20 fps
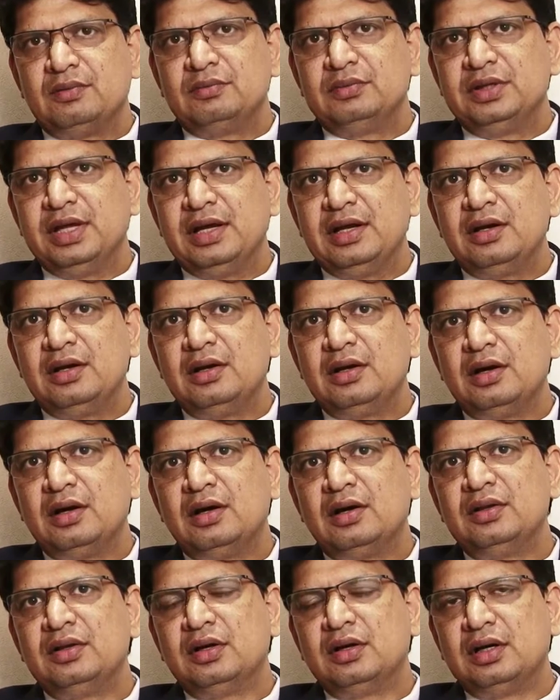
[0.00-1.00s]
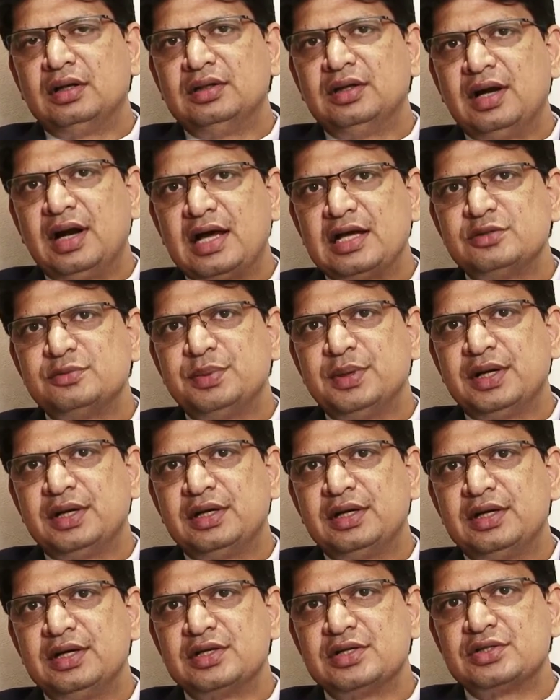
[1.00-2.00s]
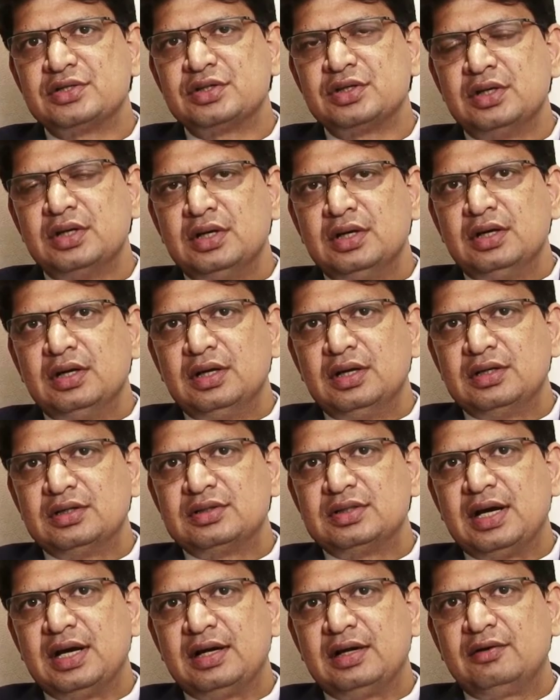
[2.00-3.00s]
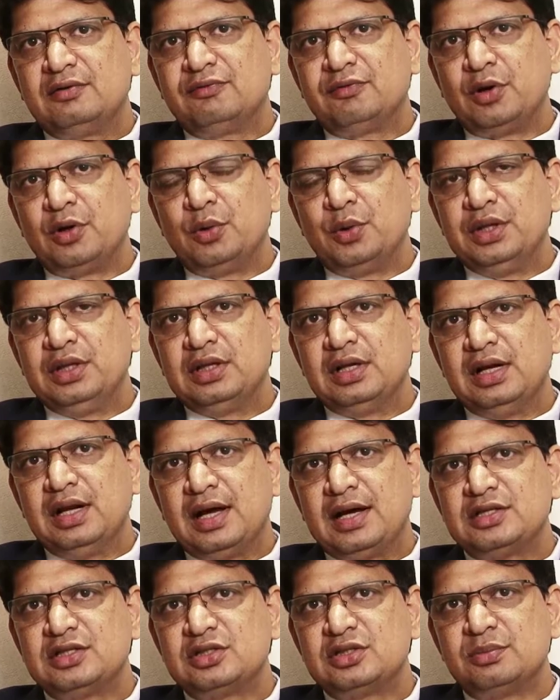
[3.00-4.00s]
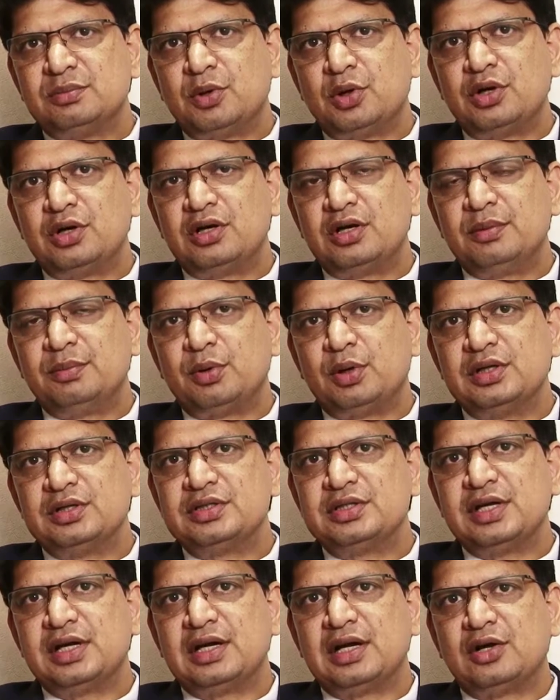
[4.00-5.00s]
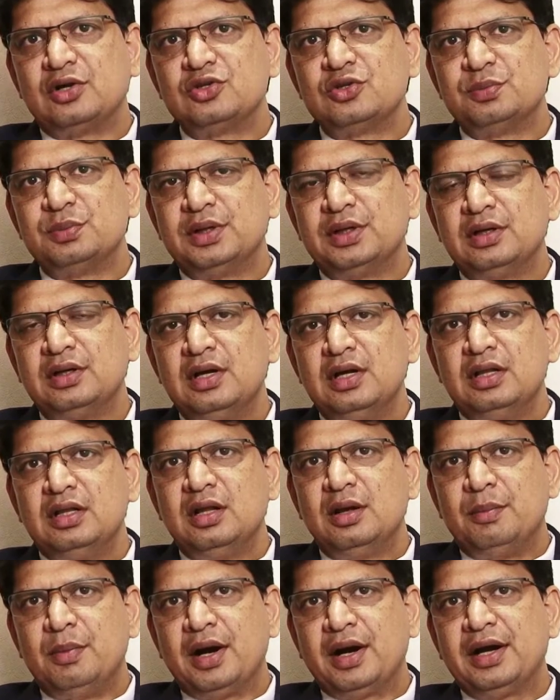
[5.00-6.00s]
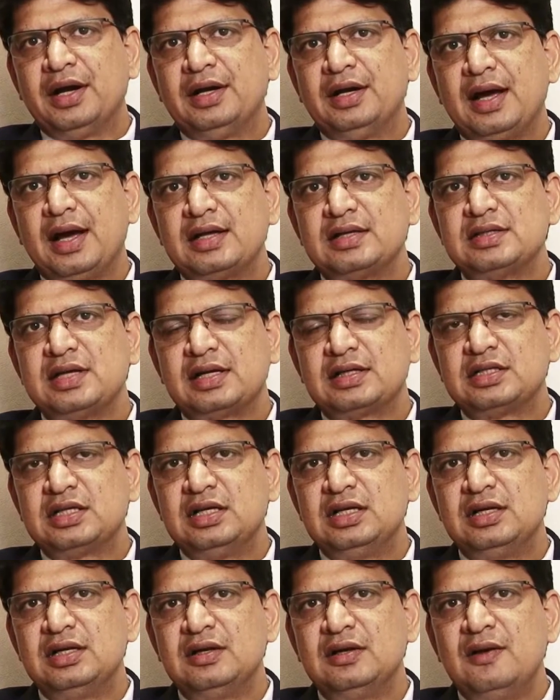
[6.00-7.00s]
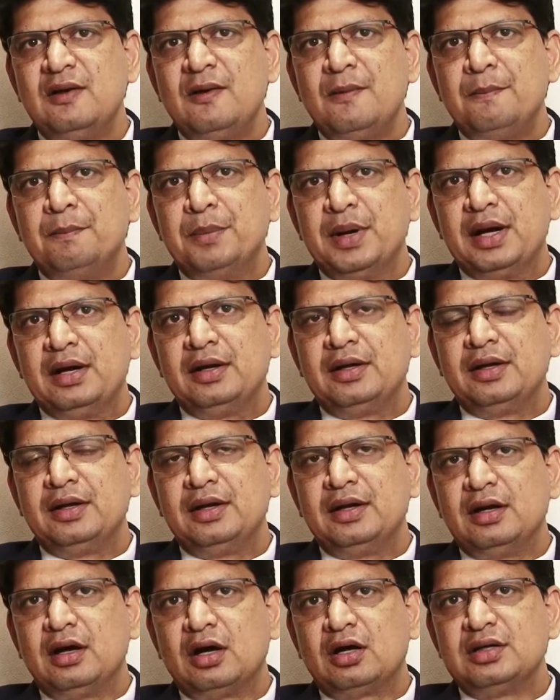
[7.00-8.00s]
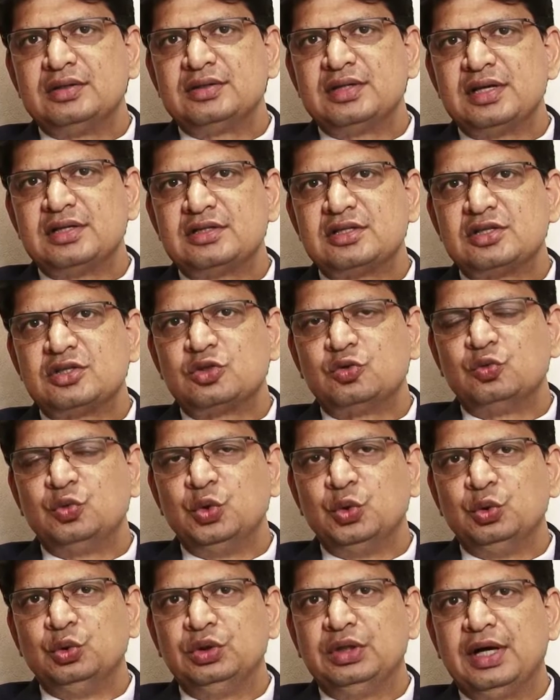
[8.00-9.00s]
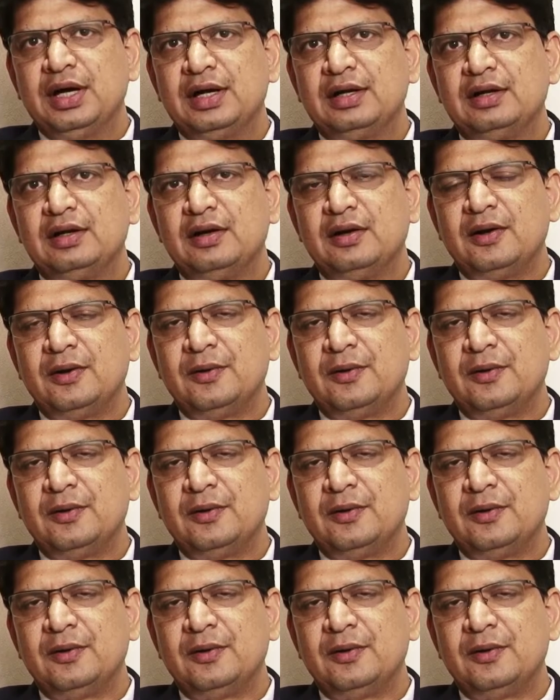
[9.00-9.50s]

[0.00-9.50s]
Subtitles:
Then the other aspect is that following the last monetary policy announcement, the market has actually built in a consensus view that